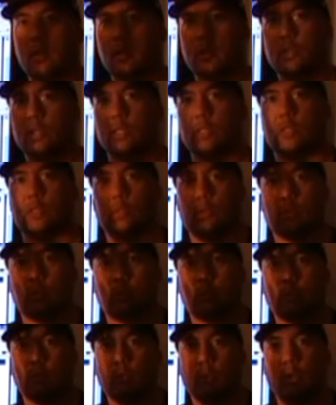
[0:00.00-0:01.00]
they'll just
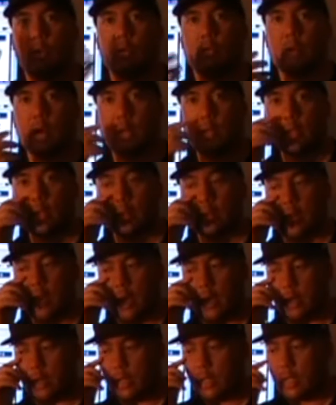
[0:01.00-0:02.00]
roll around like
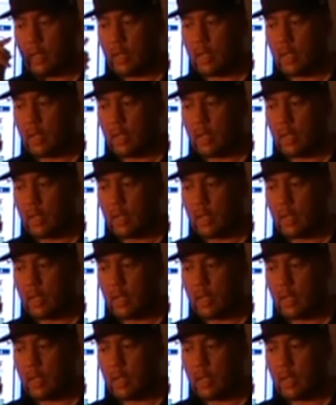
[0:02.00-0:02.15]
that.